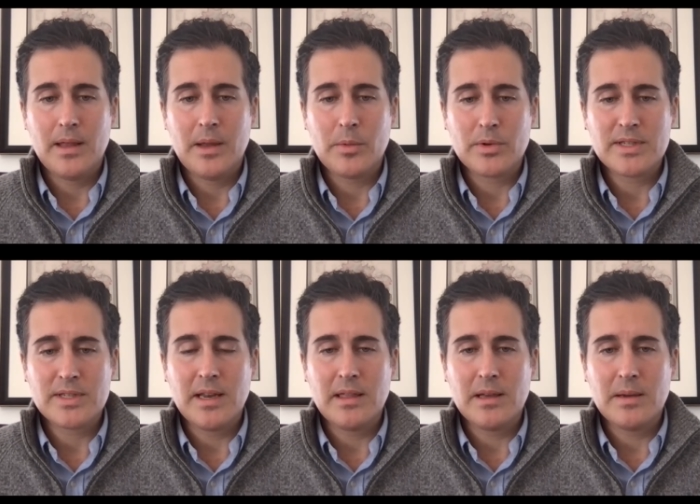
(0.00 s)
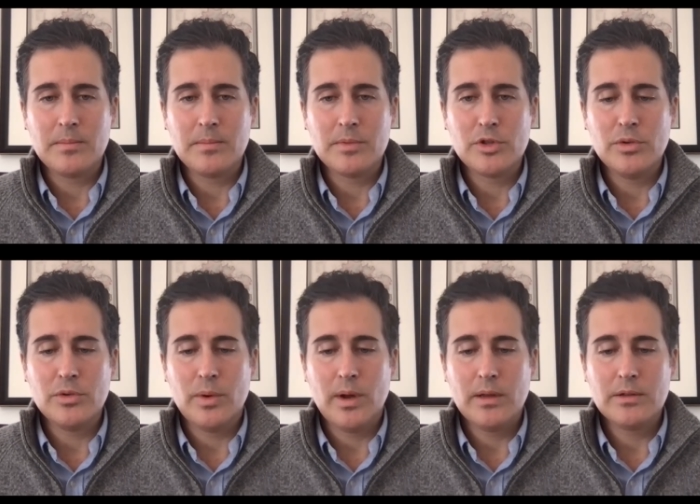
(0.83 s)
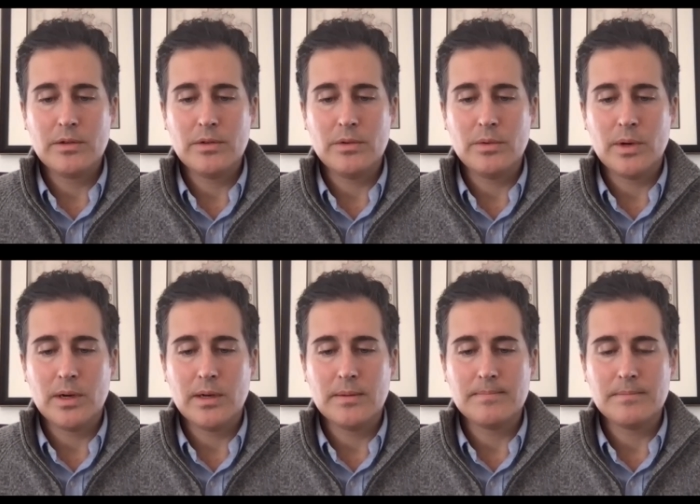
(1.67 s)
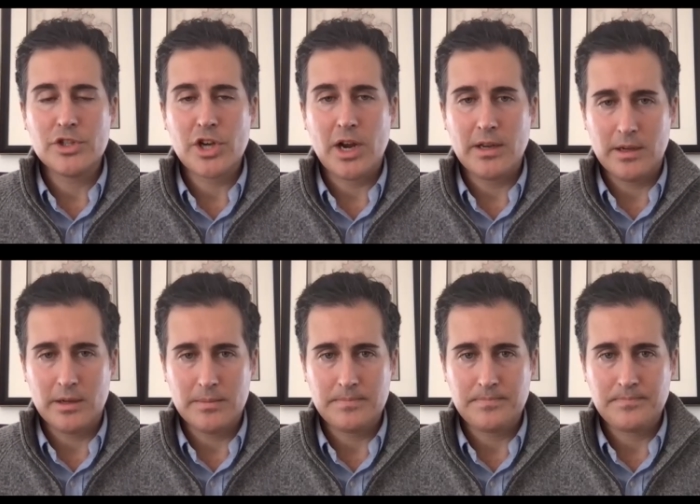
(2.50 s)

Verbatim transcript: they were sending them to China.